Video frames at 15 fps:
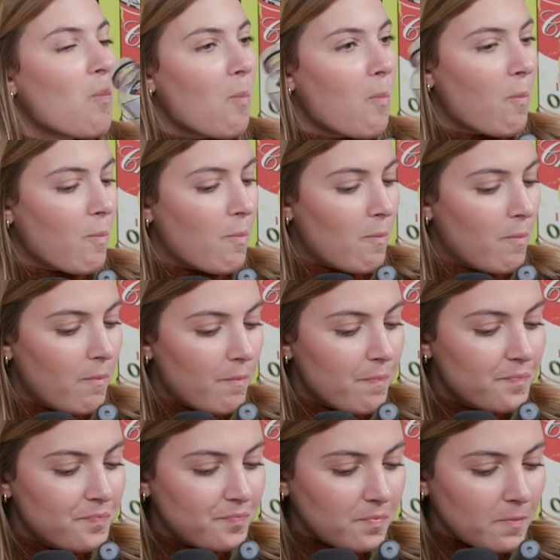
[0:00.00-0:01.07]

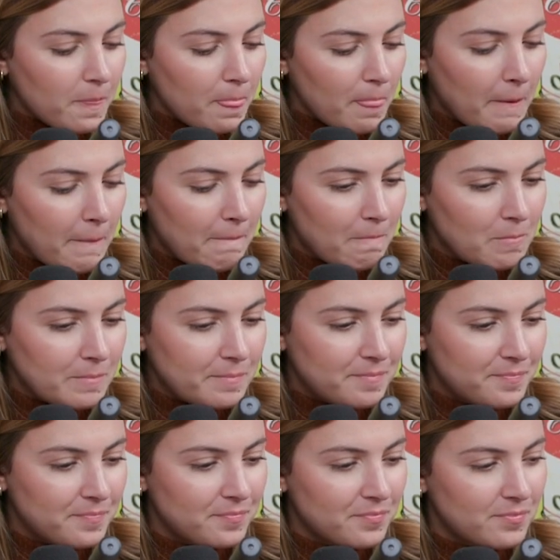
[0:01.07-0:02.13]

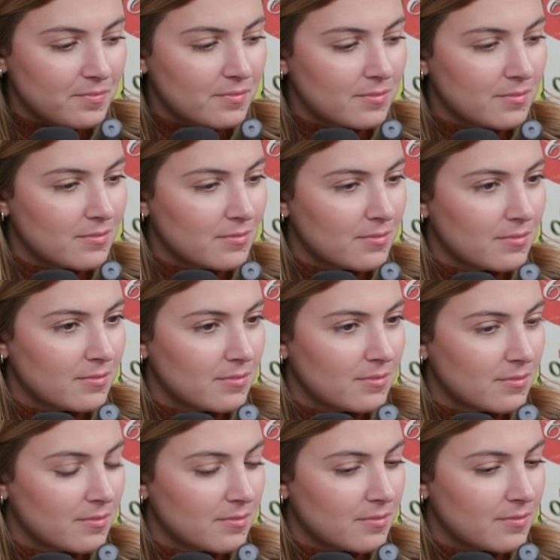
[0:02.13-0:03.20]

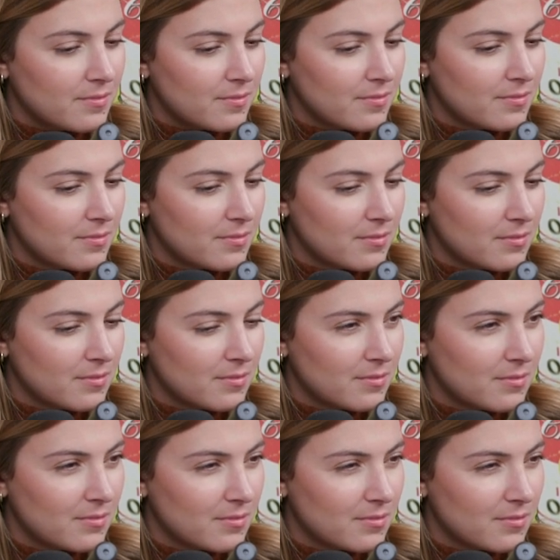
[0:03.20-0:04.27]

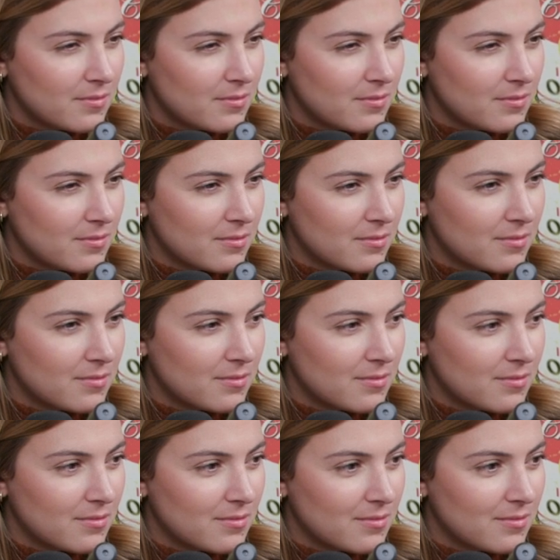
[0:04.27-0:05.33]

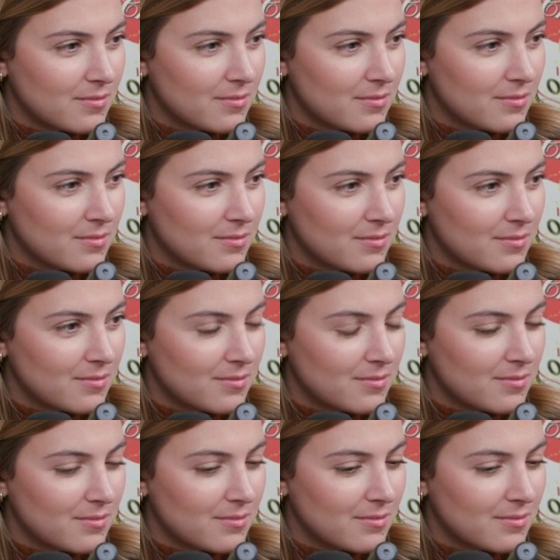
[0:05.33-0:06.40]

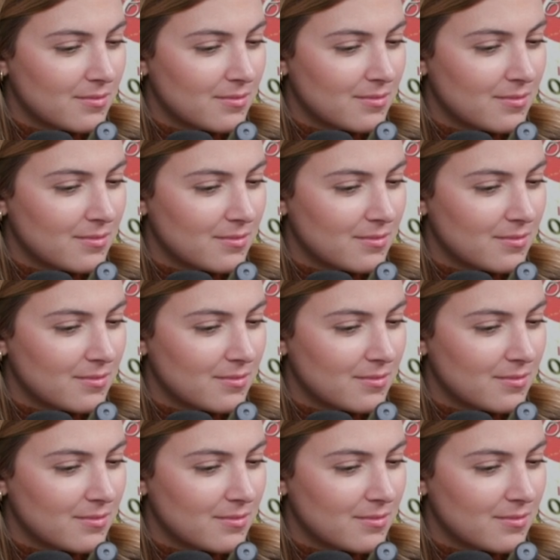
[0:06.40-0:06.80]
[no speech]